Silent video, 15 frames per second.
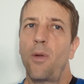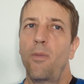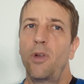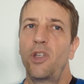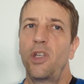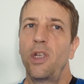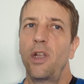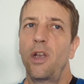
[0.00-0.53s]
but
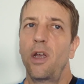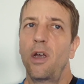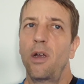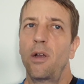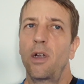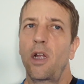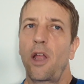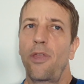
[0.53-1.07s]
she had
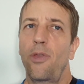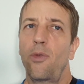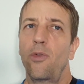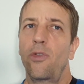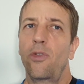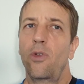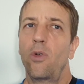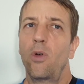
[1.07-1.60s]
gotten through
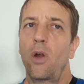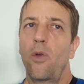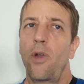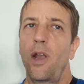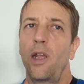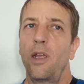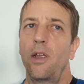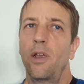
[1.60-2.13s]
school
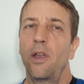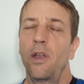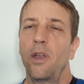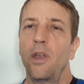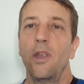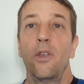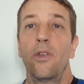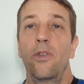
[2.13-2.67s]
already.
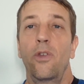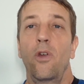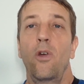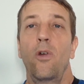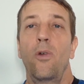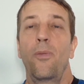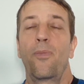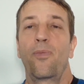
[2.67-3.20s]

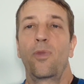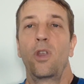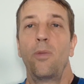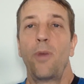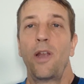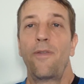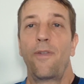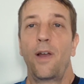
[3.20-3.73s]
So you
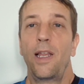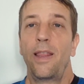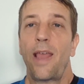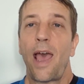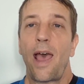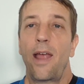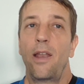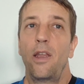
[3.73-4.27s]
might find
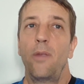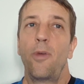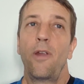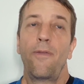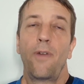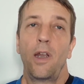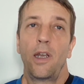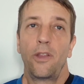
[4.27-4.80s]
that. You might
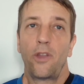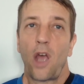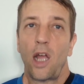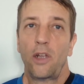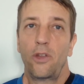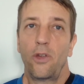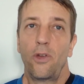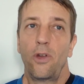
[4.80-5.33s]
find a
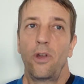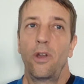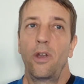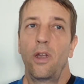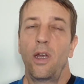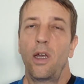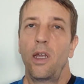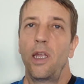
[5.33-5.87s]
doctor.
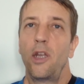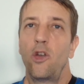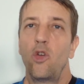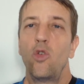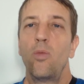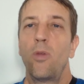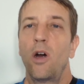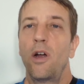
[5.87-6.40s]
In
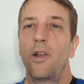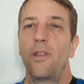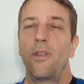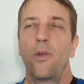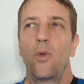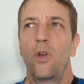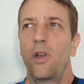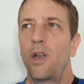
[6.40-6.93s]
Ubon,
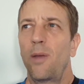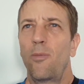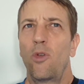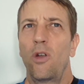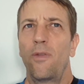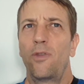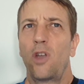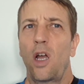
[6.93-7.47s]
there were a
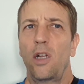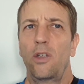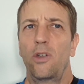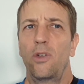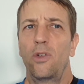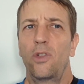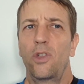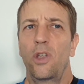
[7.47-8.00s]
number of
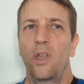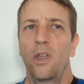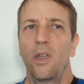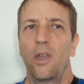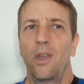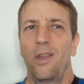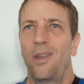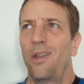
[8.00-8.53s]
doctors
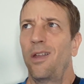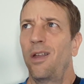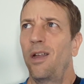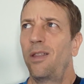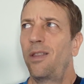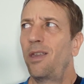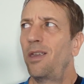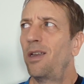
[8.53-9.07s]

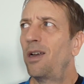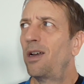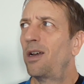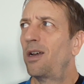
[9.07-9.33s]
at the